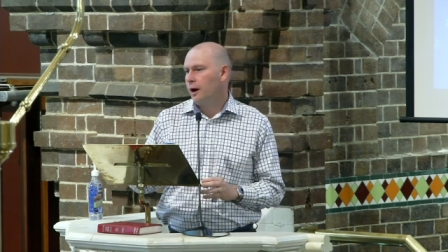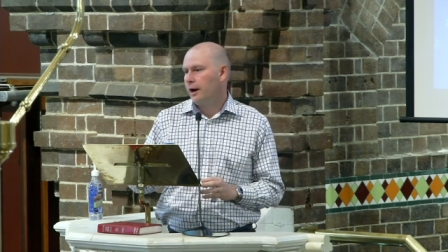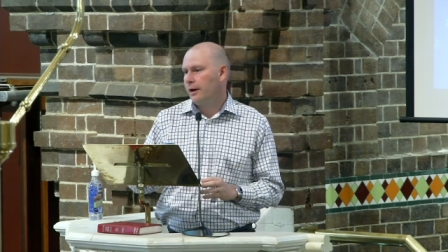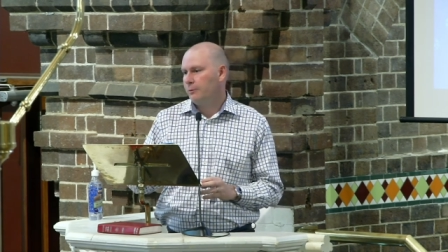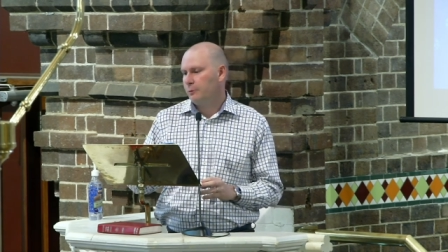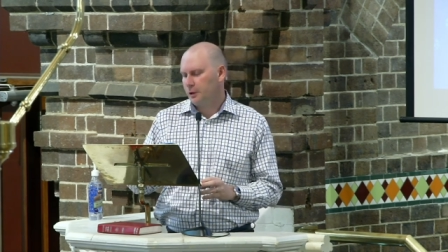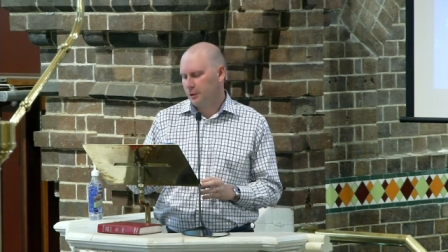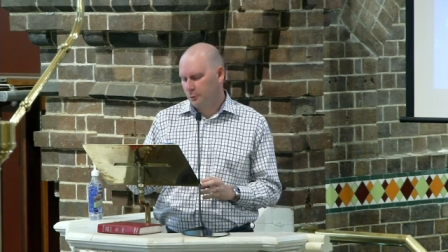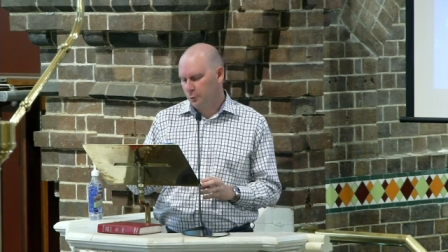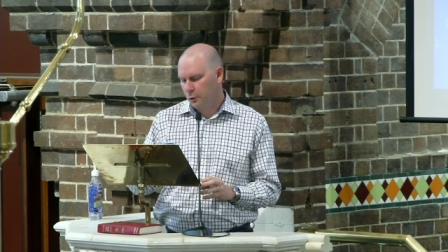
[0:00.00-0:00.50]
We're
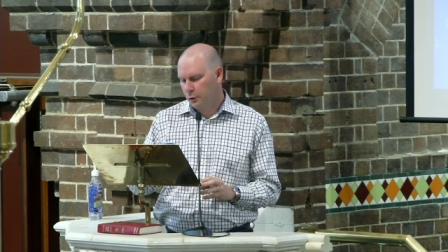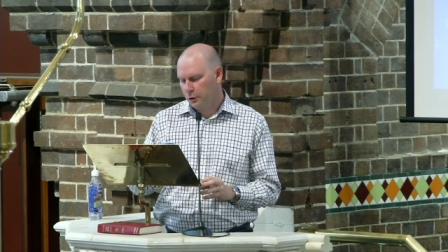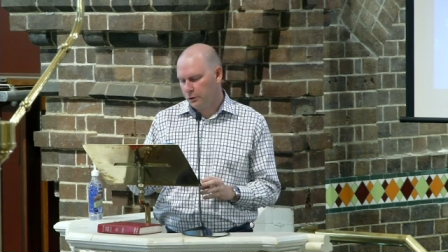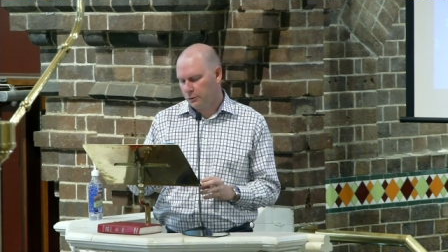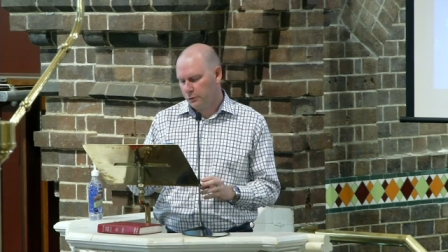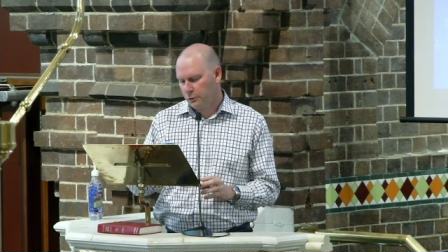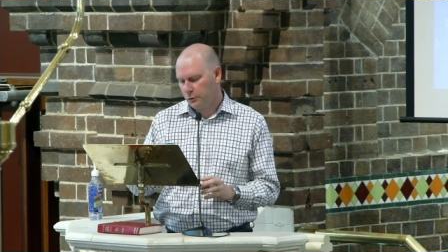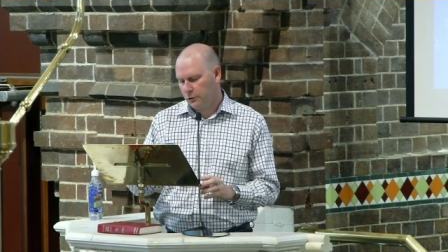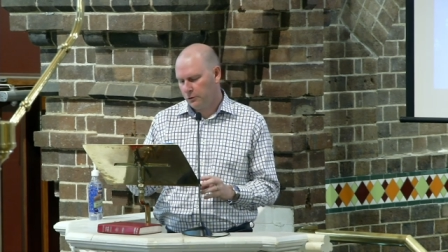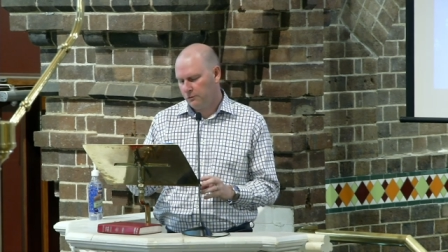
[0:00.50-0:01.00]
going to work
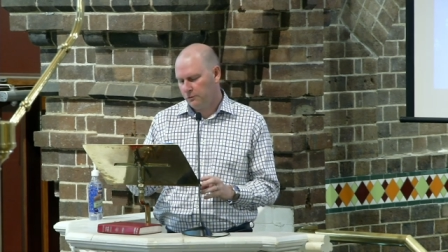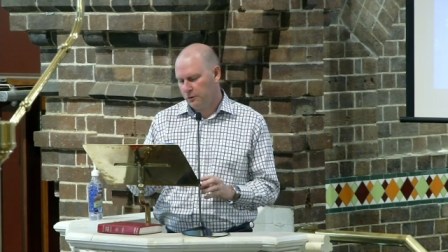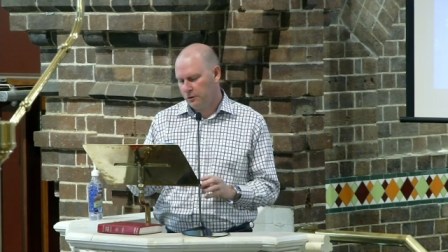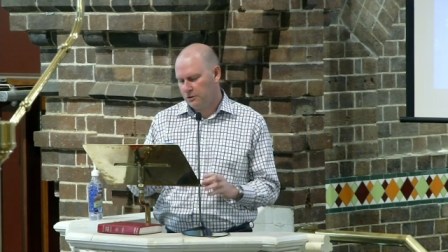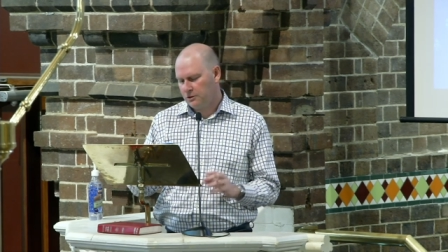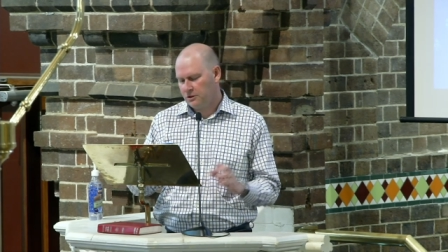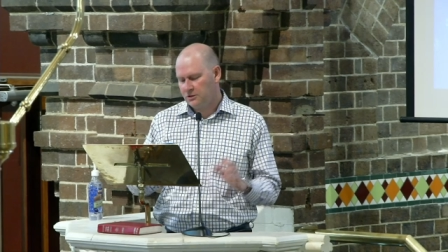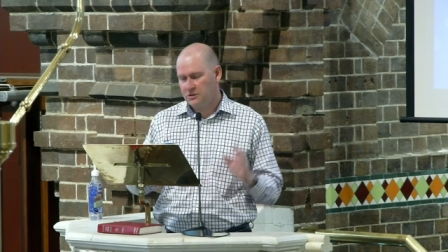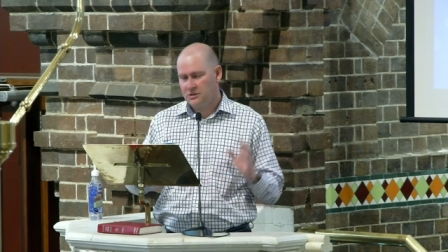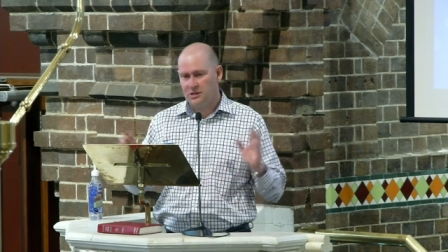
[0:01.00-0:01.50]
through
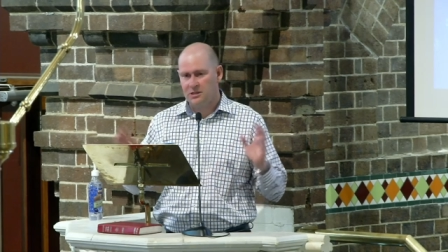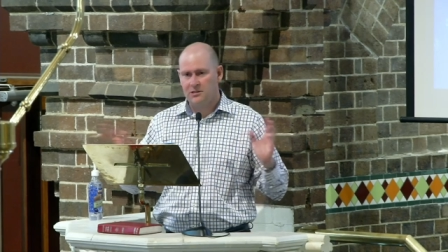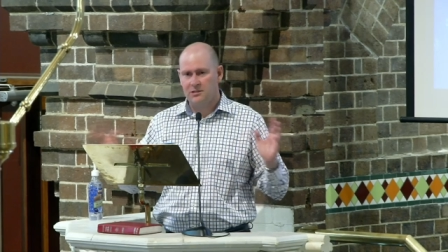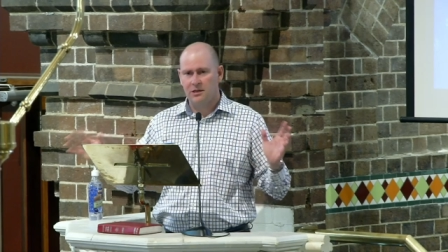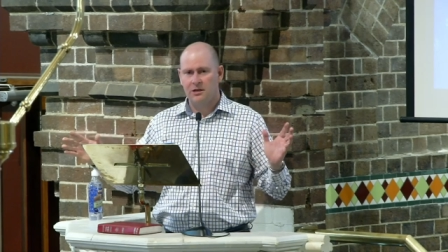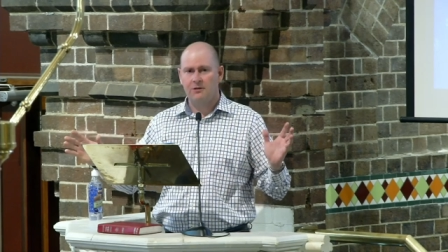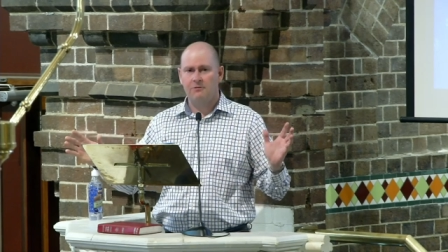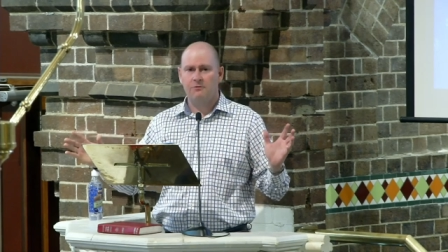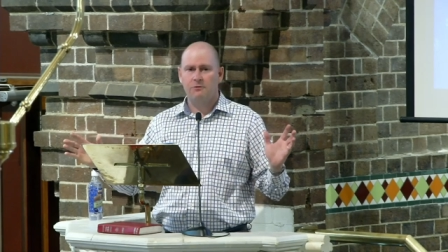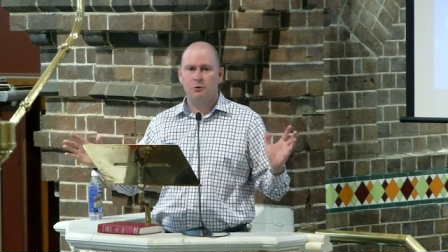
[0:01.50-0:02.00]
verses 16
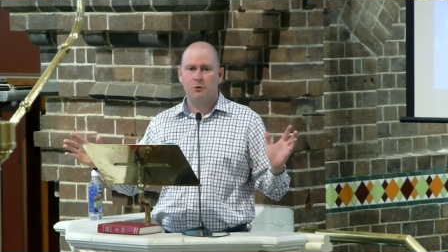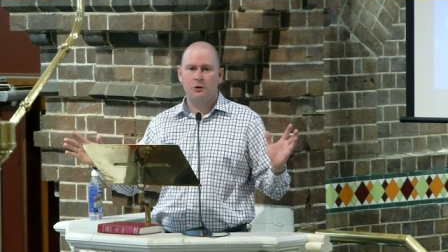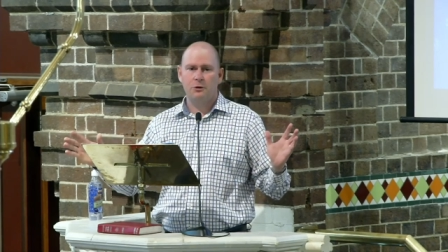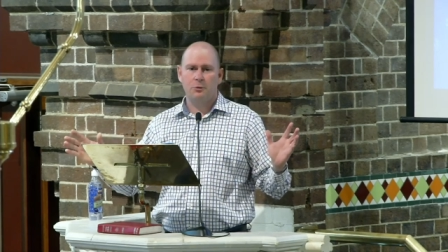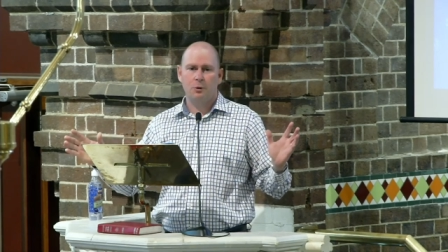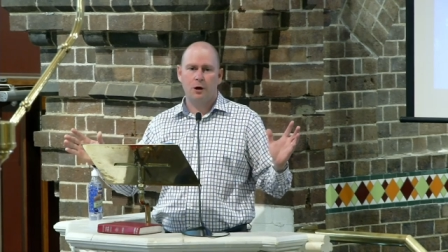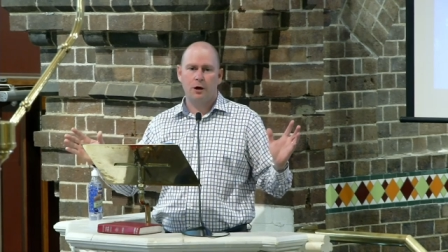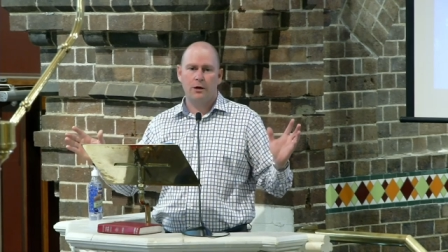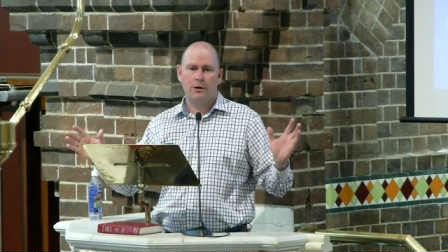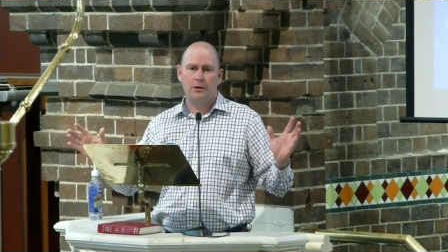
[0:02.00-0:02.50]
to
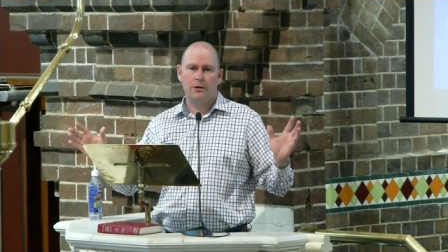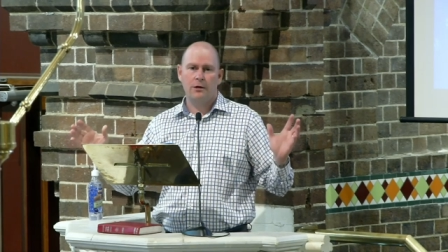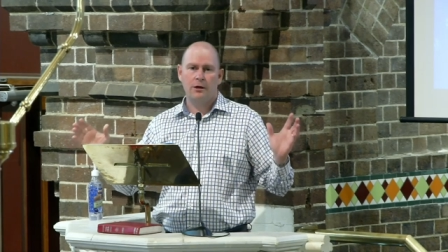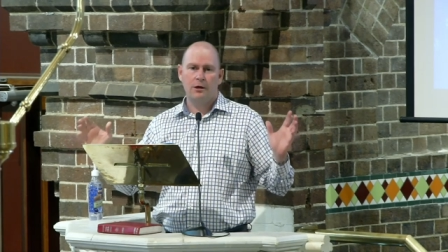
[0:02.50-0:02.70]
41